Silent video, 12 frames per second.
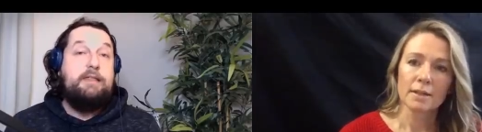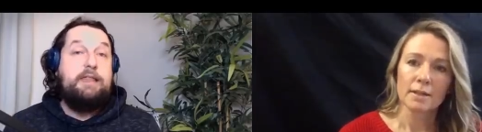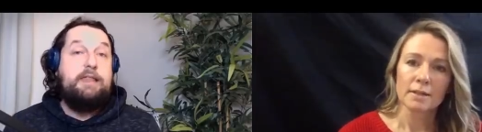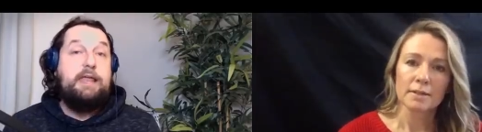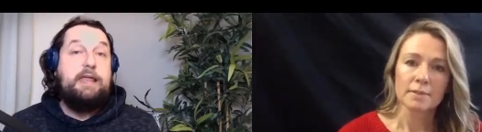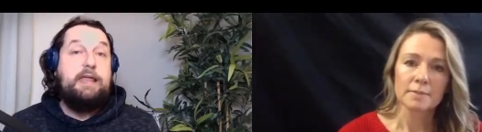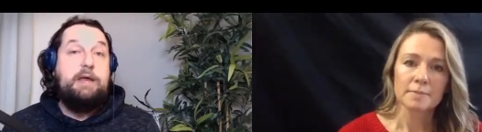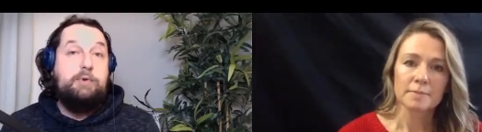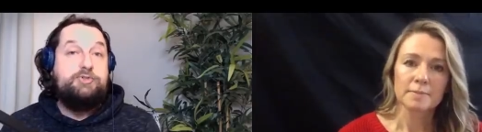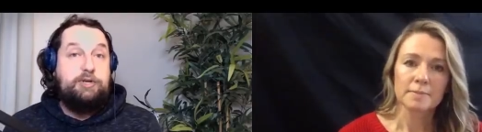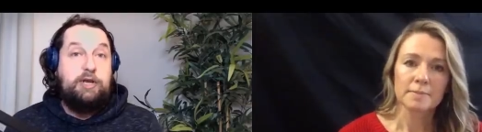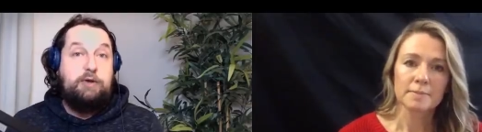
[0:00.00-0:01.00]
Speaker 1: that they
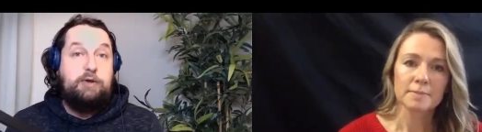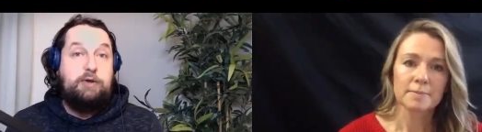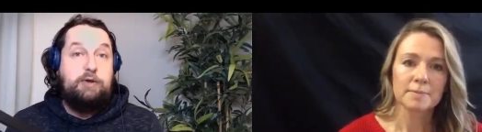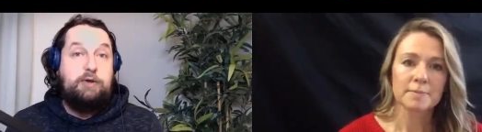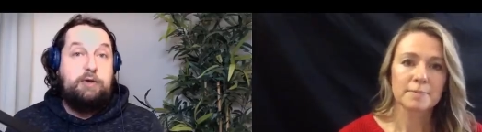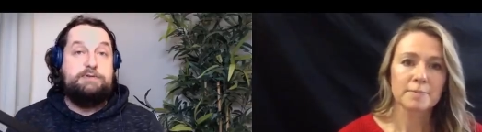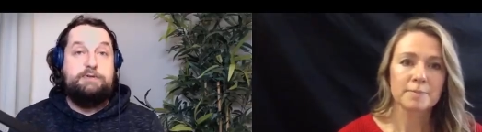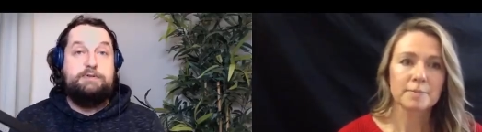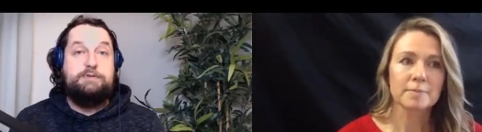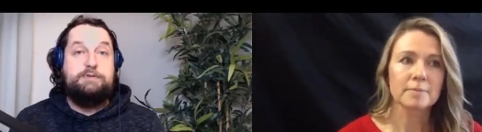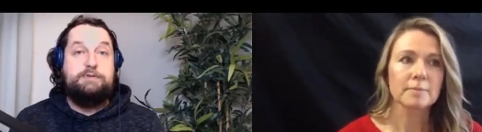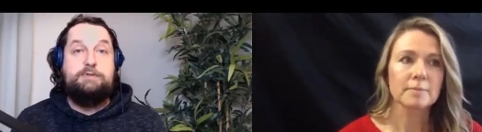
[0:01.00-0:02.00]
will shun you as a
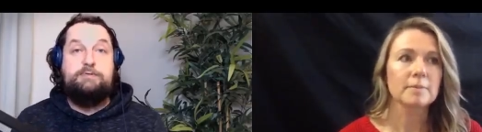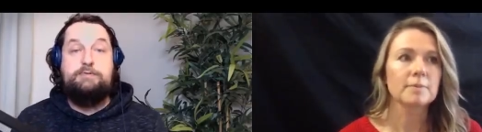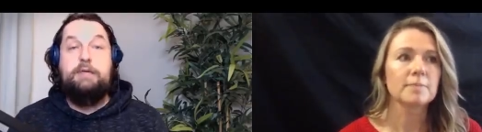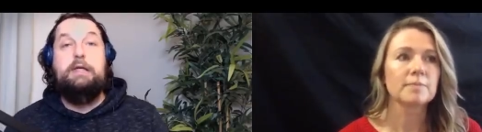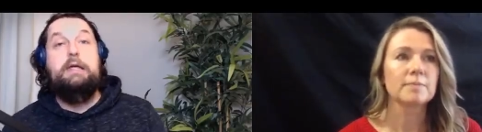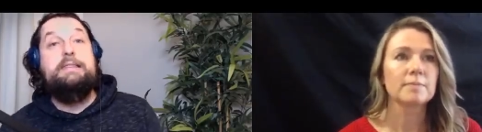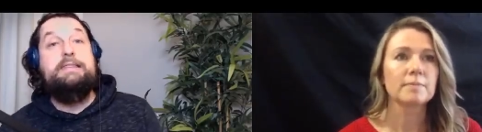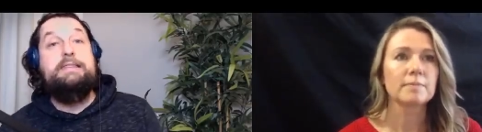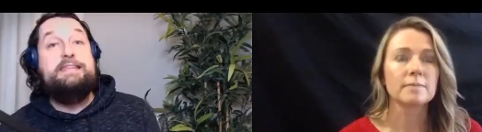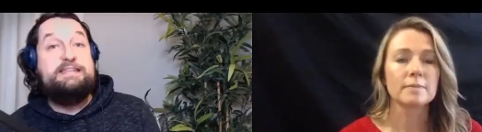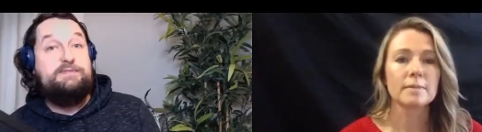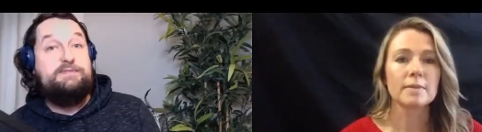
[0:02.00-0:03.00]
result of
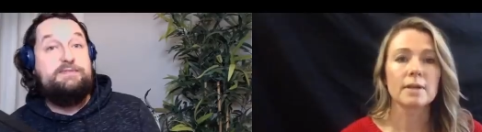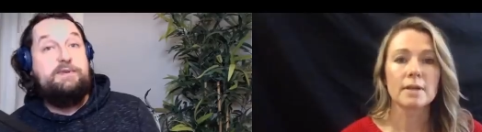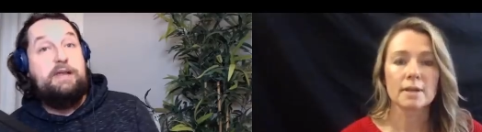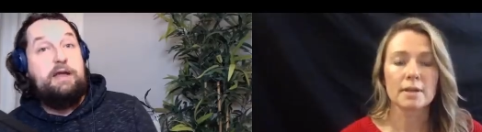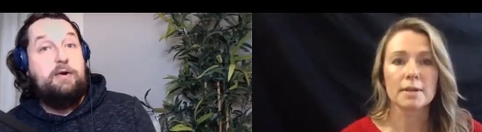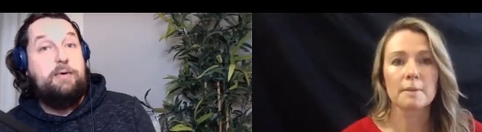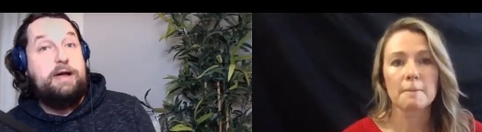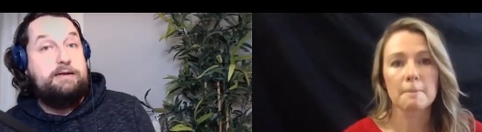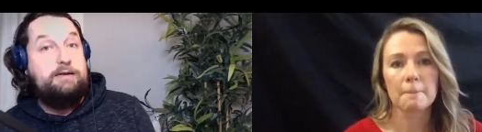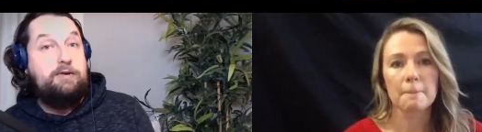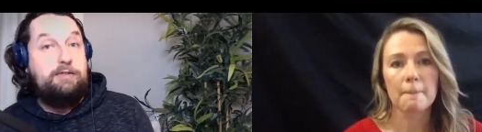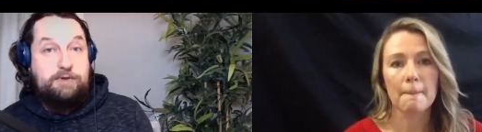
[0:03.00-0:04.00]
this video
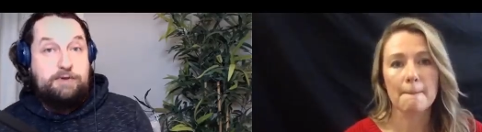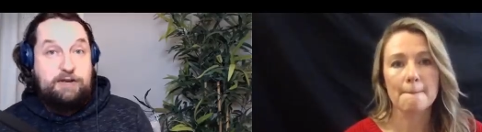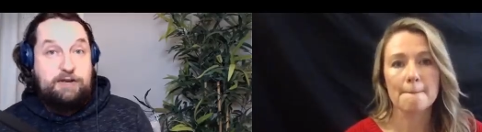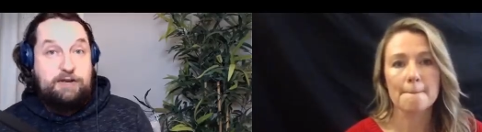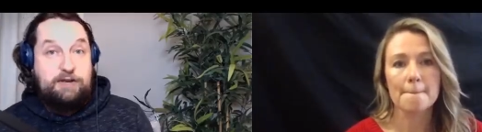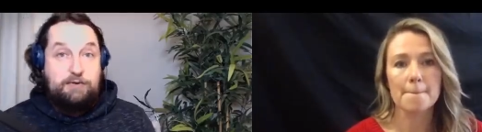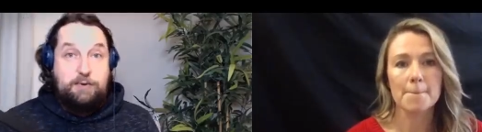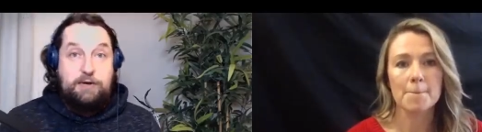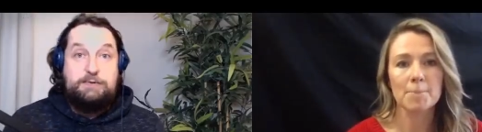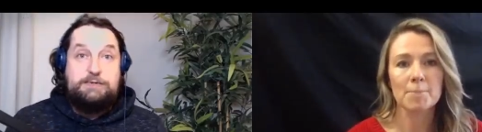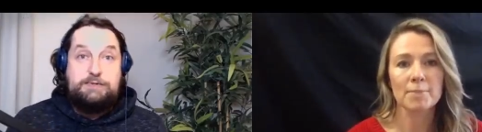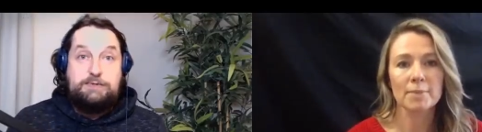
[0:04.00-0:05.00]
and another video that we're
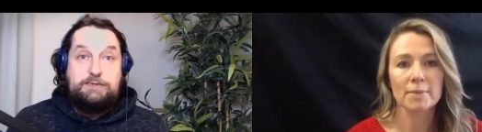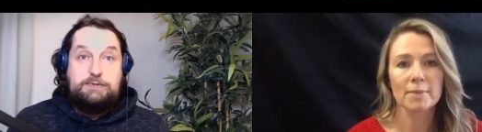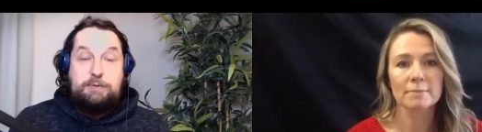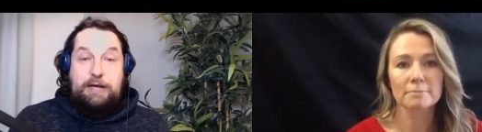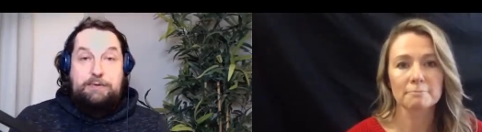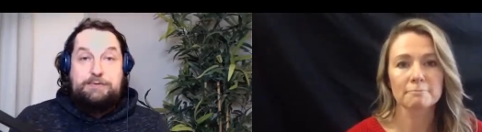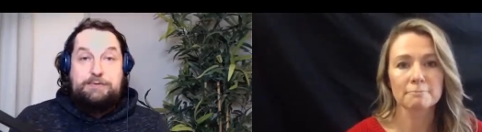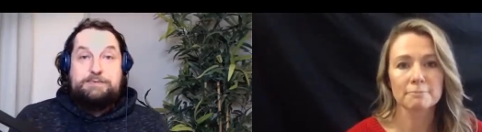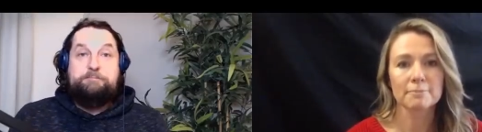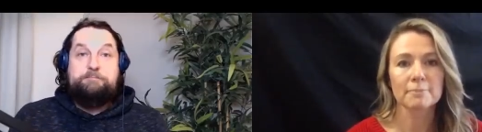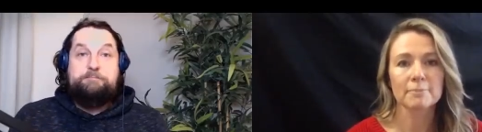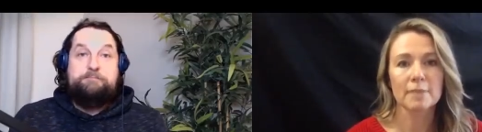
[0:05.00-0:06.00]
going to talk about?
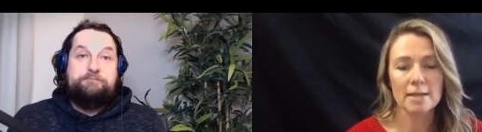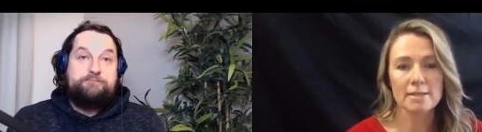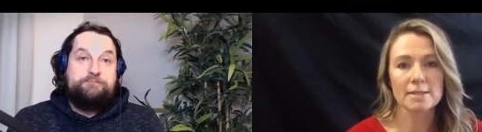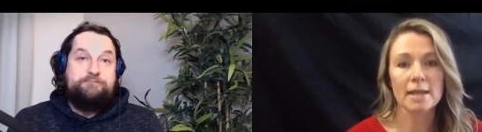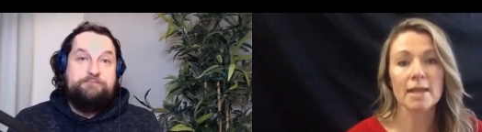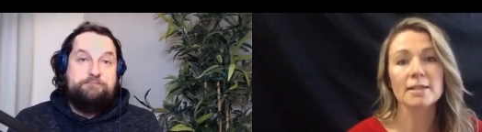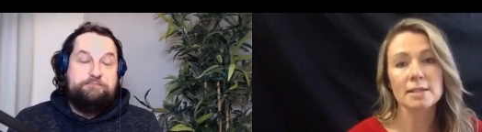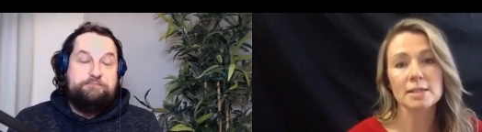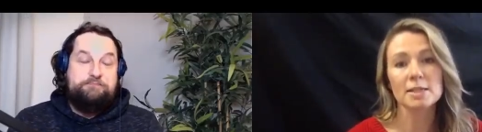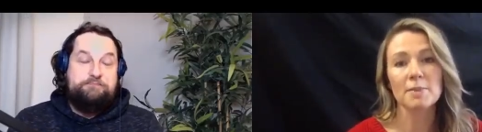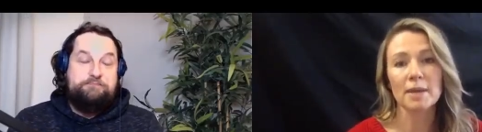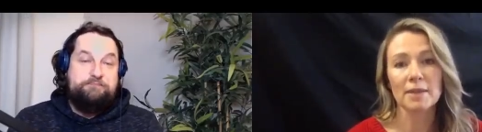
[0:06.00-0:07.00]
Speaker 2: Yes, I
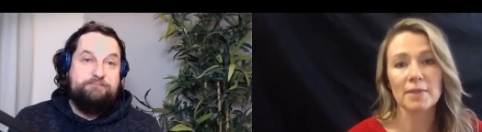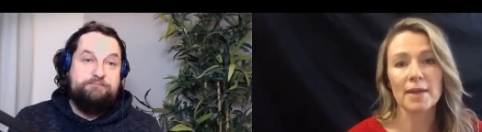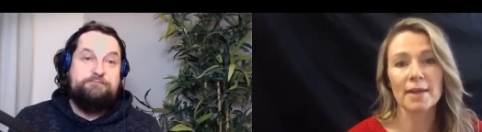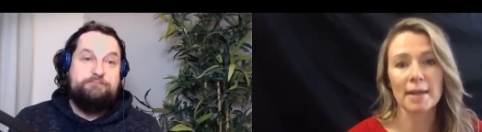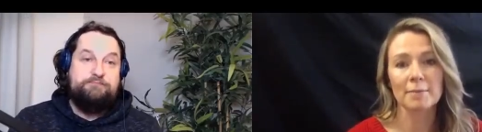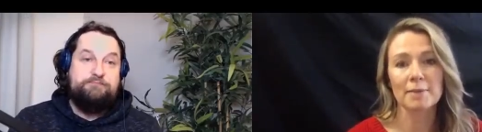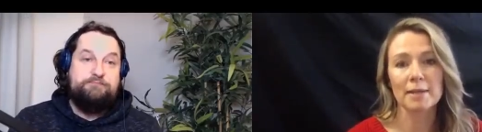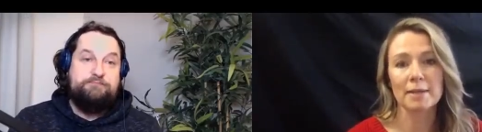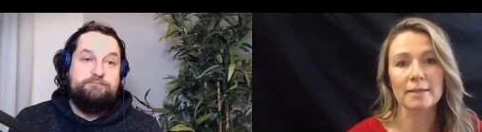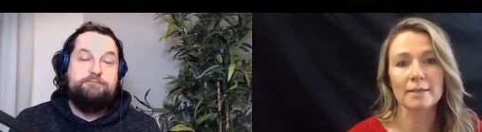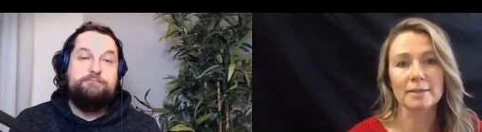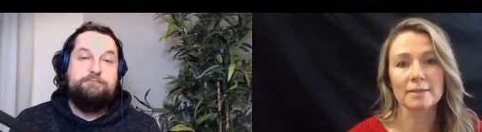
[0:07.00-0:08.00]
anticipate that
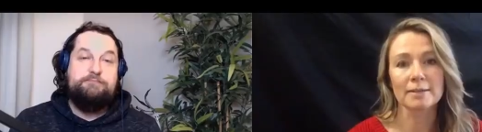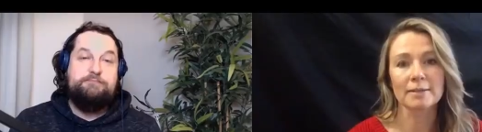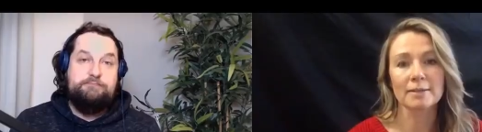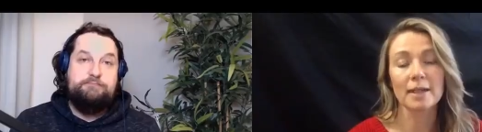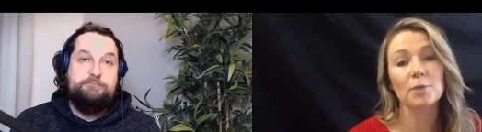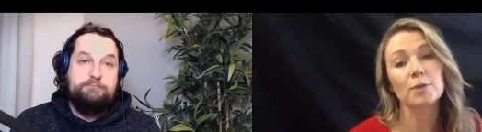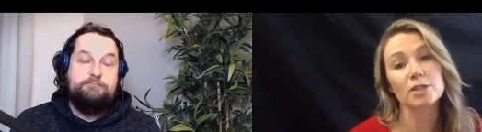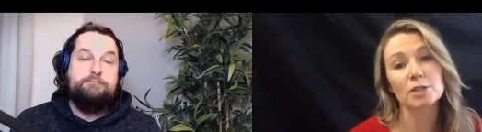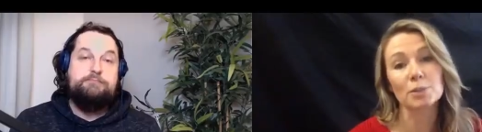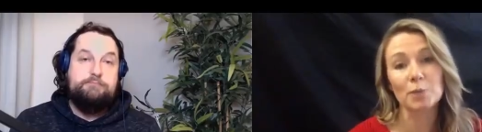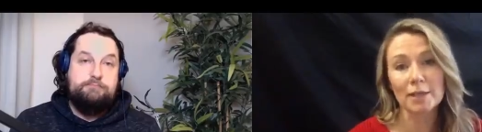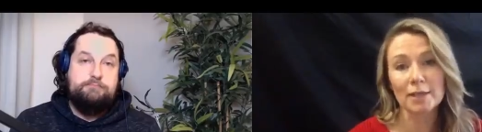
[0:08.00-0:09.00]
happening. I wish
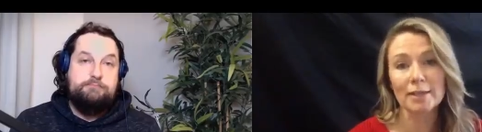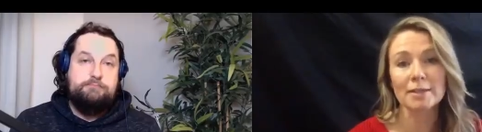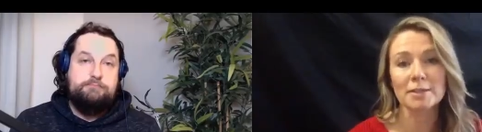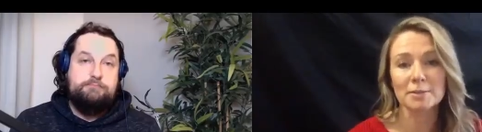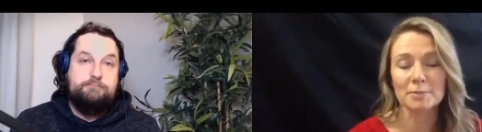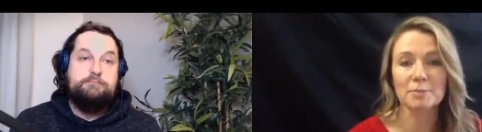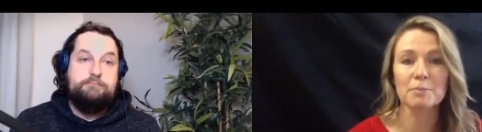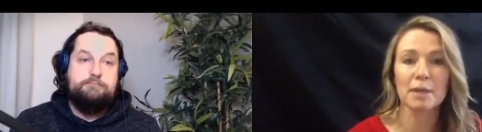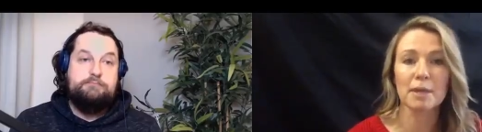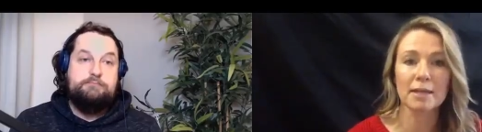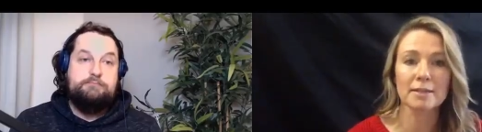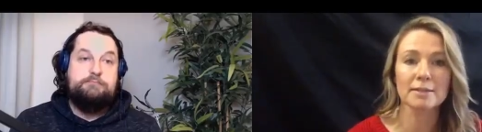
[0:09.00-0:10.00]
it wouldn't,
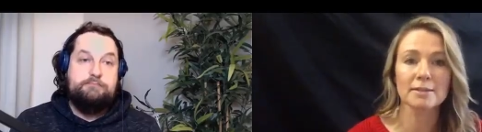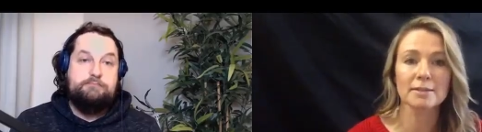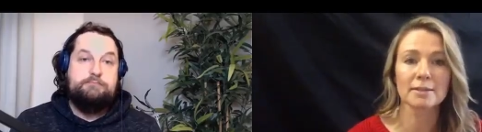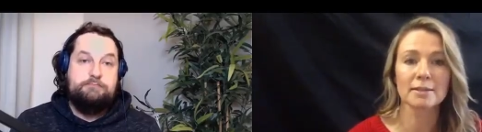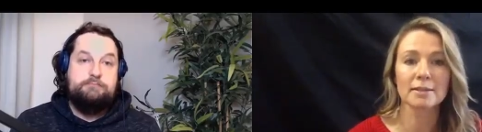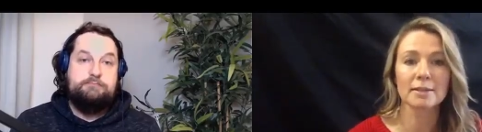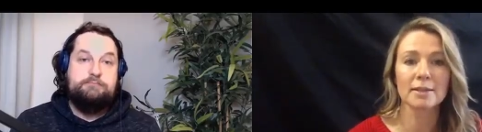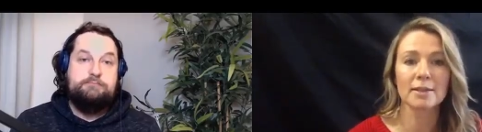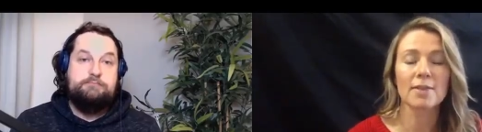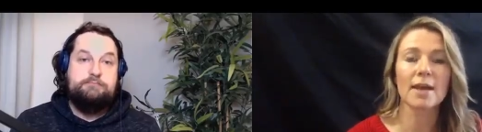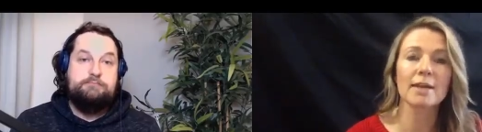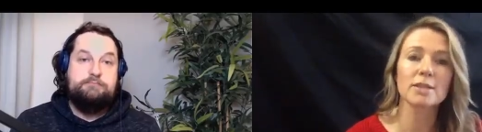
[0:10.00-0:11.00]
but
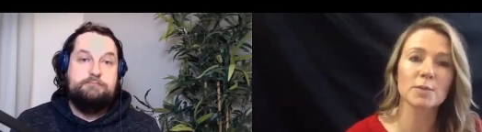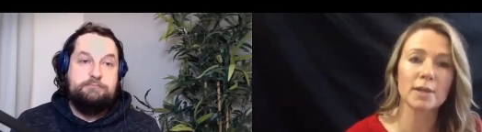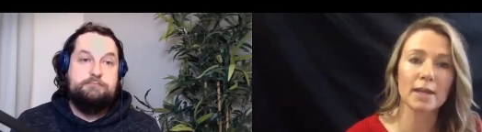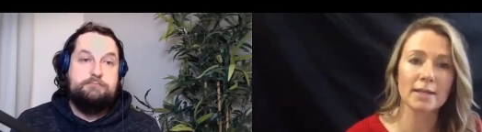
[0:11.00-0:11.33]
that's what I